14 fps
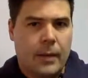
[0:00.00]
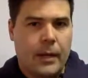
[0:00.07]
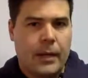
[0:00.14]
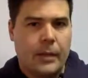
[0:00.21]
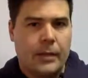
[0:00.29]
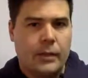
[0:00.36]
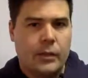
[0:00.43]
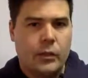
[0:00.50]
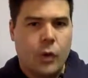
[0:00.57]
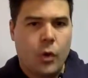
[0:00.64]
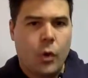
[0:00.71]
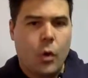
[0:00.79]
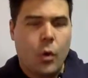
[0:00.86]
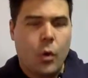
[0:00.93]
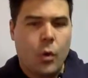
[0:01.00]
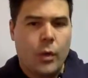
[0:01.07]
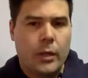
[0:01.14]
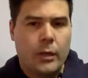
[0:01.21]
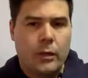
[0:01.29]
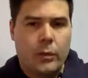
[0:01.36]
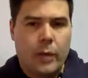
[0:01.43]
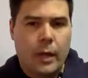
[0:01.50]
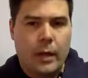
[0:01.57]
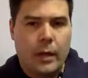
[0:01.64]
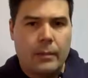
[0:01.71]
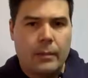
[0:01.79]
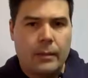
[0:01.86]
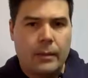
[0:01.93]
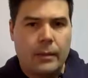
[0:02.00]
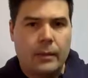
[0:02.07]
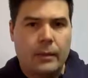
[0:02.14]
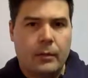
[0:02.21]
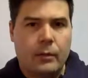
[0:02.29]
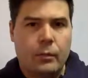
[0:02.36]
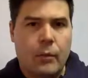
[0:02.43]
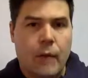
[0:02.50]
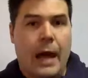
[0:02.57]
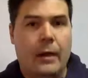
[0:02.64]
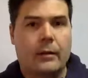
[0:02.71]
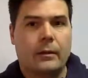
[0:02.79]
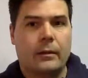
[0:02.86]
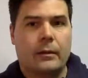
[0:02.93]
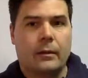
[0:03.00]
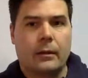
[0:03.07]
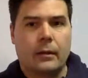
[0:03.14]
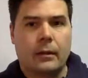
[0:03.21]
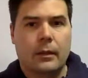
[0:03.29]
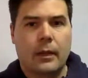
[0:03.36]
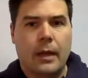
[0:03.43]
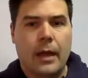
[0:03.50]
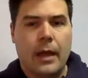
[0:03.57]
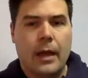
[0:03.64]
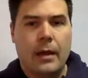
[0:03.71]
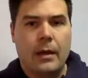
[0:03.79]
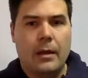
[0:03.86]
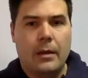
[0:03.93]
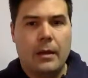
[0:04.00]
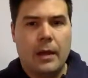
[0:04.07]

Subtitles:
it is so incredibly radical and